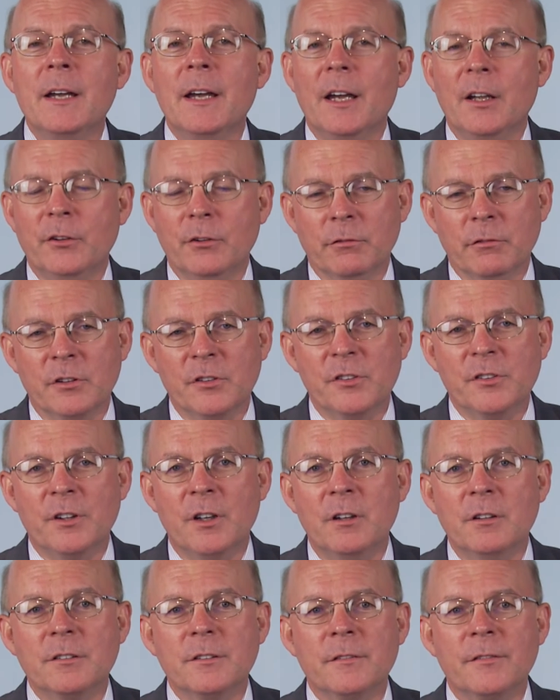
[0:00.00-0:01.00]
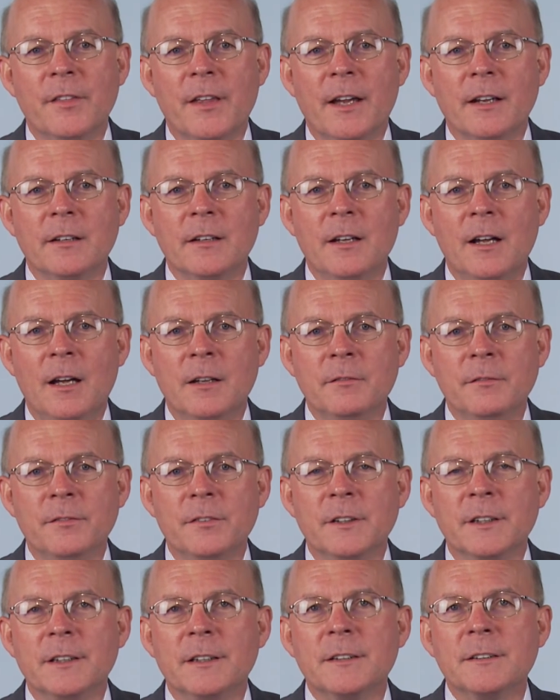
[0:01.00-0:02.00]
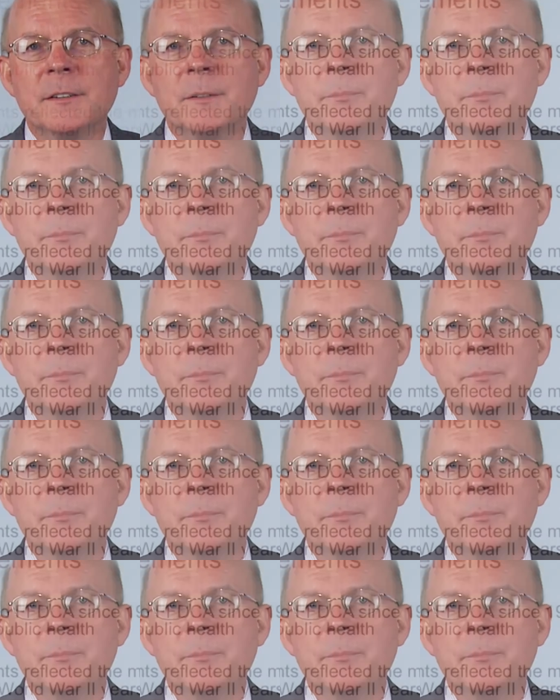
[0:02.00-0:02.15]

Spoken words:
as a result of that conflict.